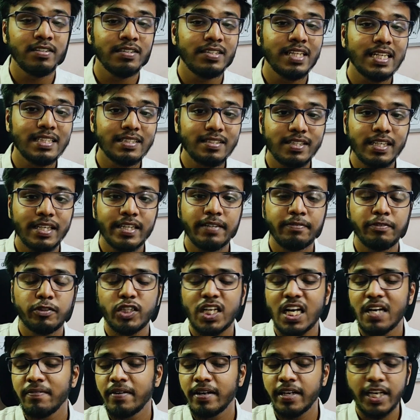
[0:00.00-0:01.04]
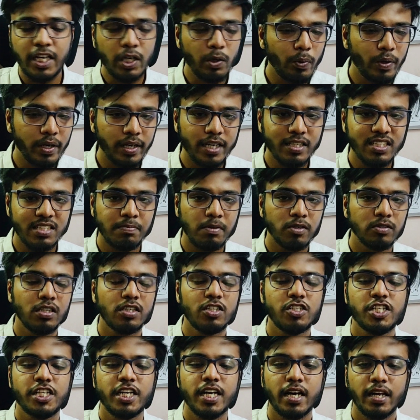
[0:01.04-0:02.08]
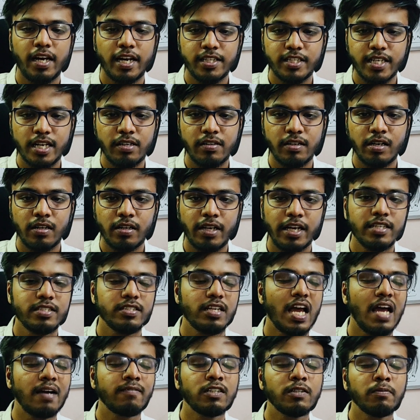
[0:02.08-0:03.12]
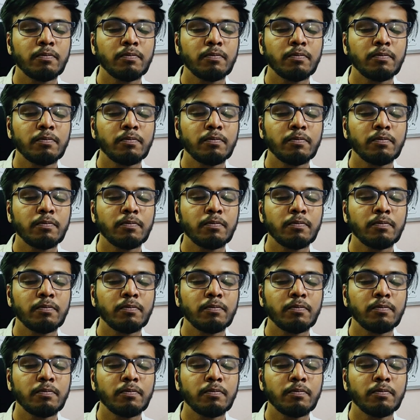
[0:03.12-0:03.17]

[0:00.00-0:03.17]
With that said, if you have any queries about the GRE general test,